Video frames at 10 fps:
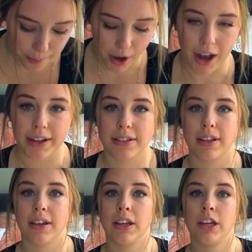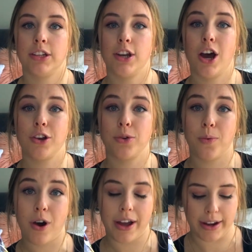bought not
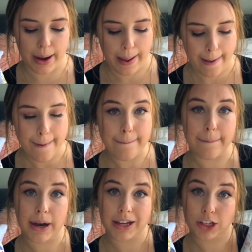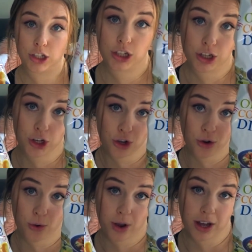1, but
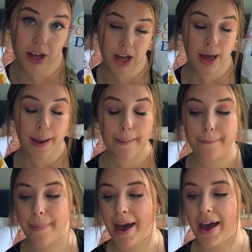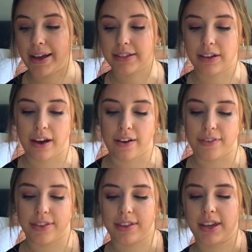2 bags of
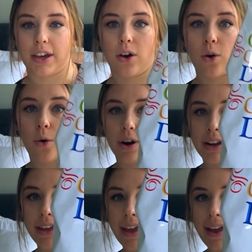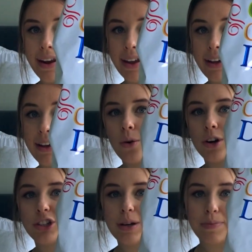the organic
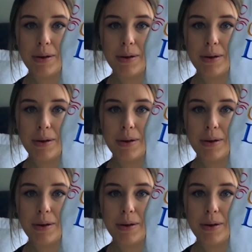corn chip